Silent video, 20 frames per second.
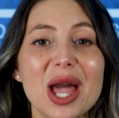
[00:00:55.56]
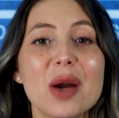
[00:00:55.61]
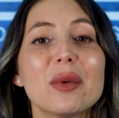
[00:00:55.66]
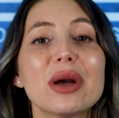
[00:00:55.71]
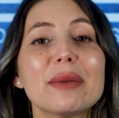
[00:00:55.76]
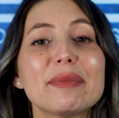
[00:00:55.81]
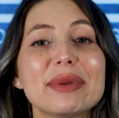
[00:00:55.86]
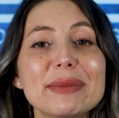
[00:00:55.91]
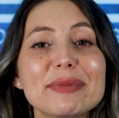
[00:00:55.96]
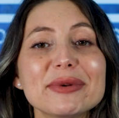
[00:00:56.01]
When
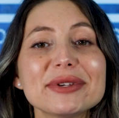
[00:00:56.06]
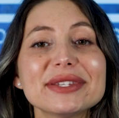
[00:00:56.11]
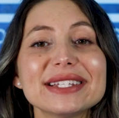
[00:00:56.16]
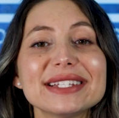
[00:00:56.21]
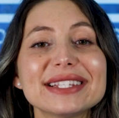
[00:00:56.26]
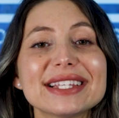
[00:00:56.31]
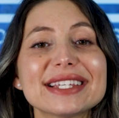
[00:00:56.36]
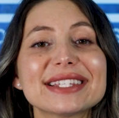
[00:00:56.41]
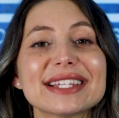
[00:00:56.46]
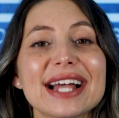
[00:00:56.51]
people see
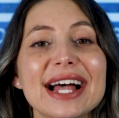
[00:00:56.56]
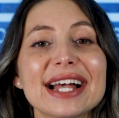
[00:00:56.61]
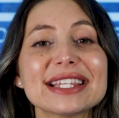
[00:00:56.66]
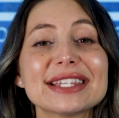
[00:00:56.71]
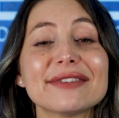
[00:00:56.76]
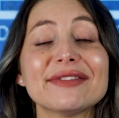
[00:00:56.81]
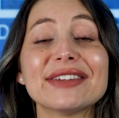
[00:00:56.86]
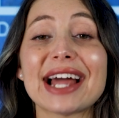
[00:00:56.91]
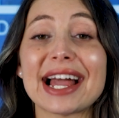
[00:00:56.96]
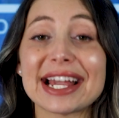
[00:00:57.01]
the size
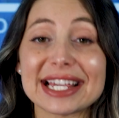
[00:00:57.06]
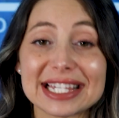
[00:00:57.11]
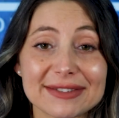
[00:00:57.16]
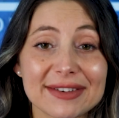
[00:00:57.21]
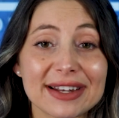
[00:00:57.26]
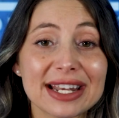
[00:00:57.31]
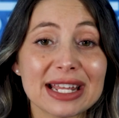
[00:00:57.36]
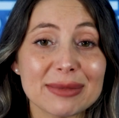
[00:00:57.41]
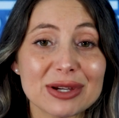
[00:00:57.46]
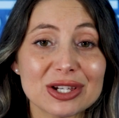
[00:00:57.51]
of an ice
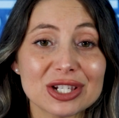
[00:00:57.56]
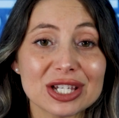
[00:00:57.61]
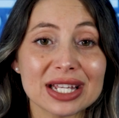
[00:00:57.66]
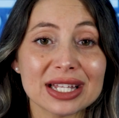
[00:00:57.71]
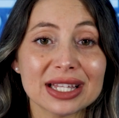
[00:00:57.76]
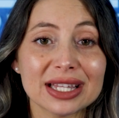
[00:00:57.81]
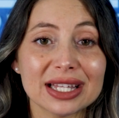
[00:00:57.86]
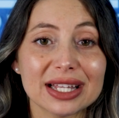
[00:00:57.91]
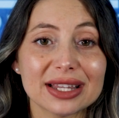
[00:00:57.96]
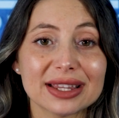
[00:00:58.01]
vending
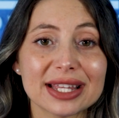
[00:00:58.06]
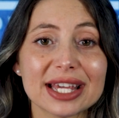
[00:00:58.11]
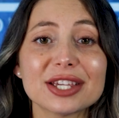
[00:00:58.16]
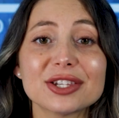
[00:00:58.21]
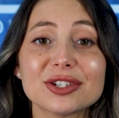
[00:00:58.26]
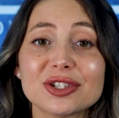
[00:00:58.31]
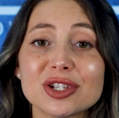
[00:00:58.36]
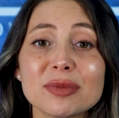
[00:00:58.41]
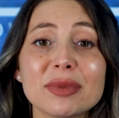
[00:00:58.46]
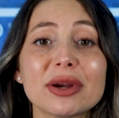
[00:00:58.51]
machine, they
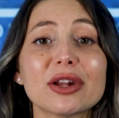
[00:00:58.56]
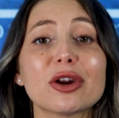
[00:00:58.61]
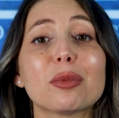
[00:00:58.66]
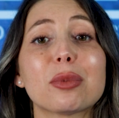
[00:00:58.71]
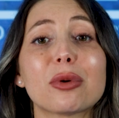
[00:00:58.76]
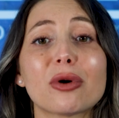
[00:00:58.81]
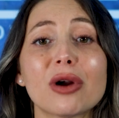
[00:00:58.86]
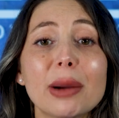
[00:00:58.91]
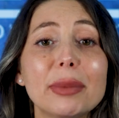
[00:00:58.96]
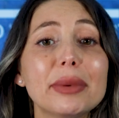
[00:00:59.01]
assume it'll
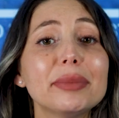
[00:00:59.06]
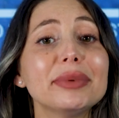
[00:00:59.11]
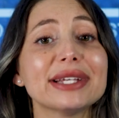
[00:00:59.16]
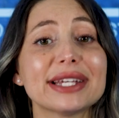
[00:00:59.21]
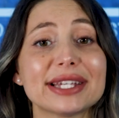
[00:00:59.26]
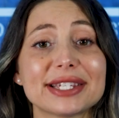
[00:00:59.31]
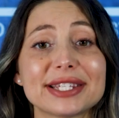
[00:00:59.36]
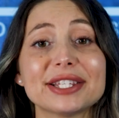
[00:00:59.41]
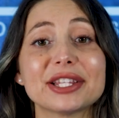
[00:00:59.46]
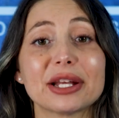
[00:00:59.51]
probably
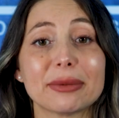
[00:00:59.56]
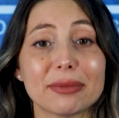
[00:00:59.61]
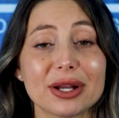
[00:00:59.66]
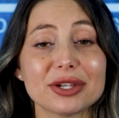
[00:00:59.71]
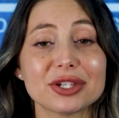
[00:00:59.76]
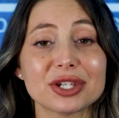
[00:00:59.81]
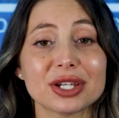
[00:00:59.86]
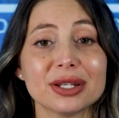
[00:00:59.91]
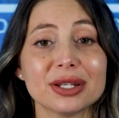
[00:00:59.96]
exceed their budget.